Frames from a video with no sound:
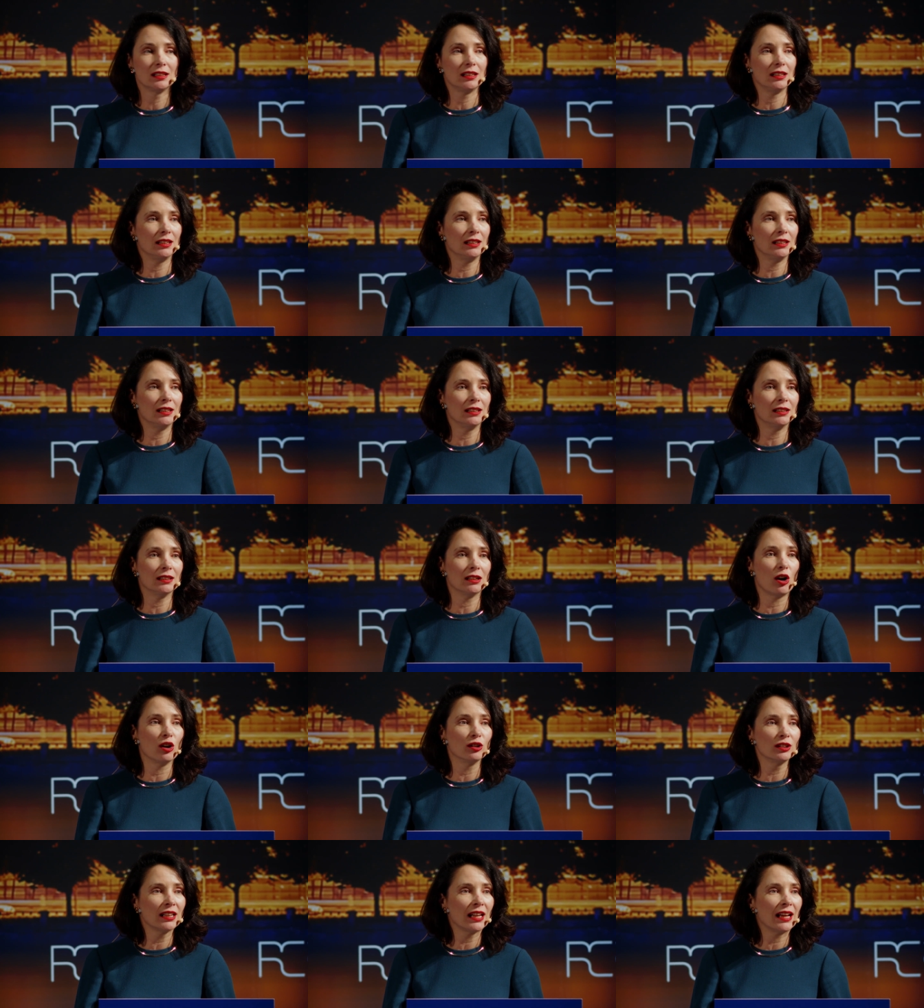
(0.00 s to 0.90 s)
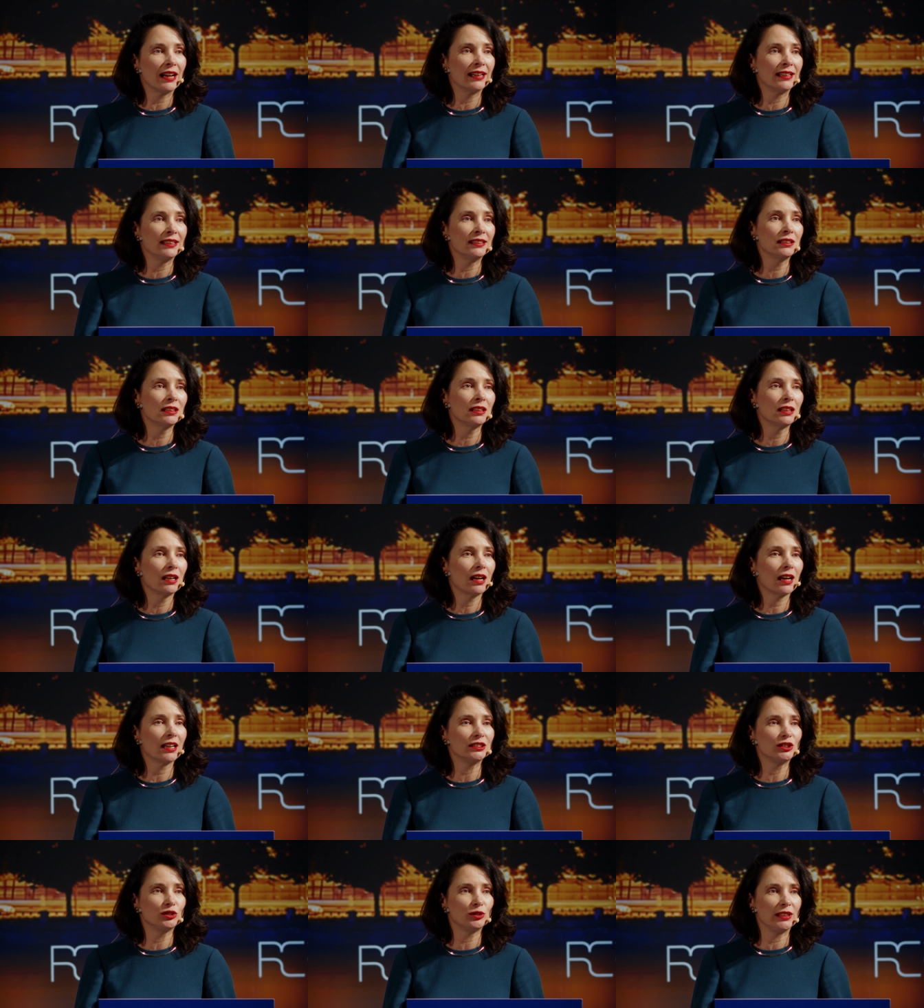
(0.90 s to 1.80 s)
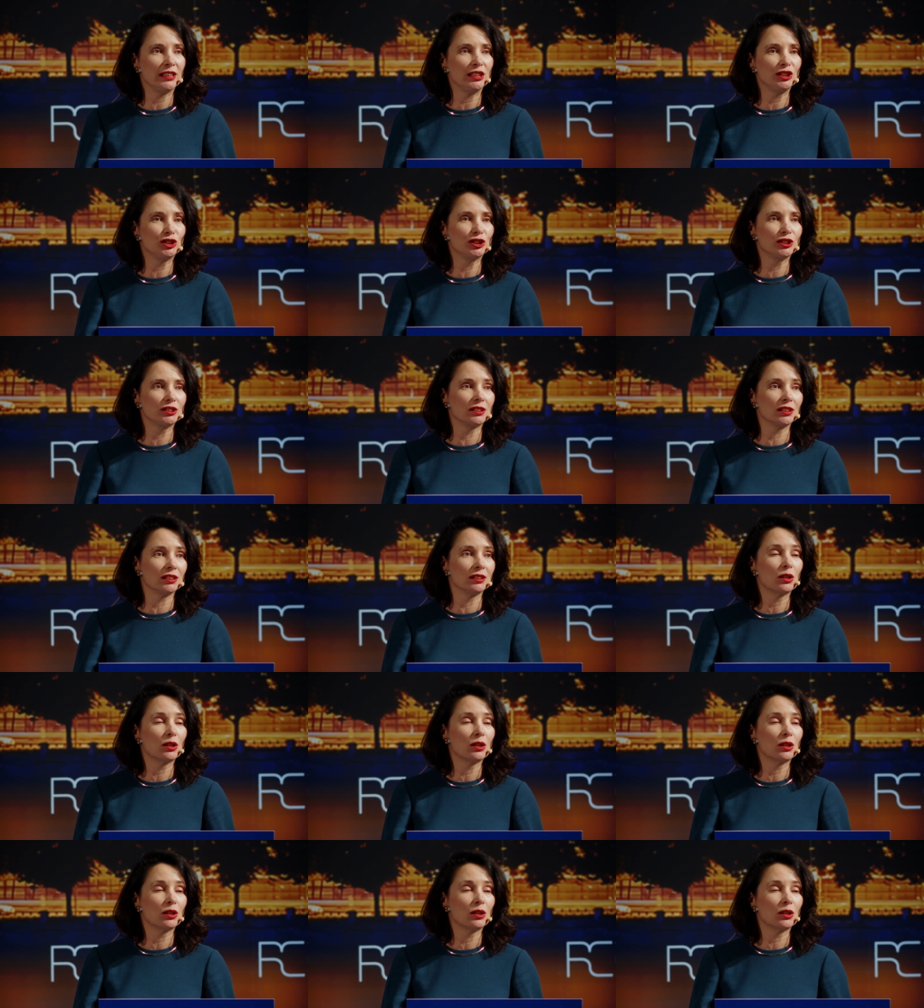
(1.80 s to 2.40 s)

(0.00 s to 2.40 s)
in online has reached